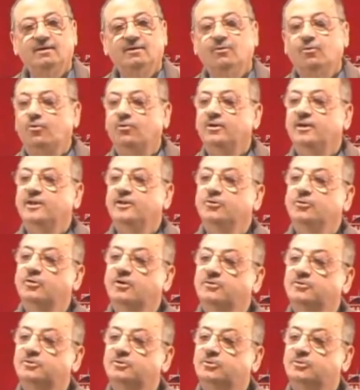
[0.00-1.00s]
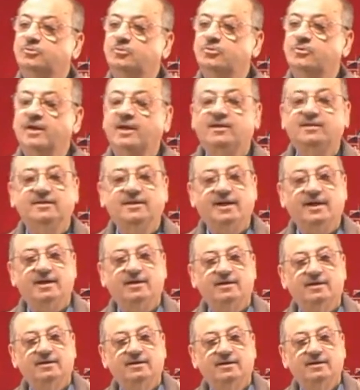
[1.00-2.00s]
Only you give sukun at the
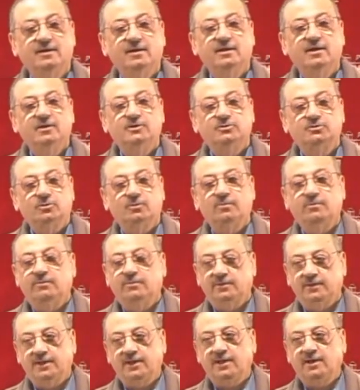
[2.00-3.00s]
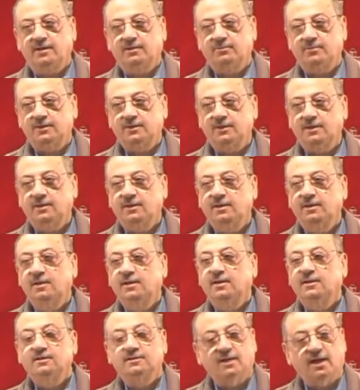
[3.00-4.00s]
end. So here, brother,
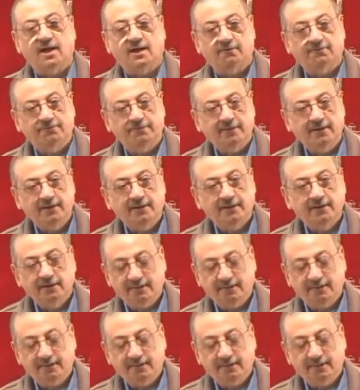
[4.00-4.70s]
tafa,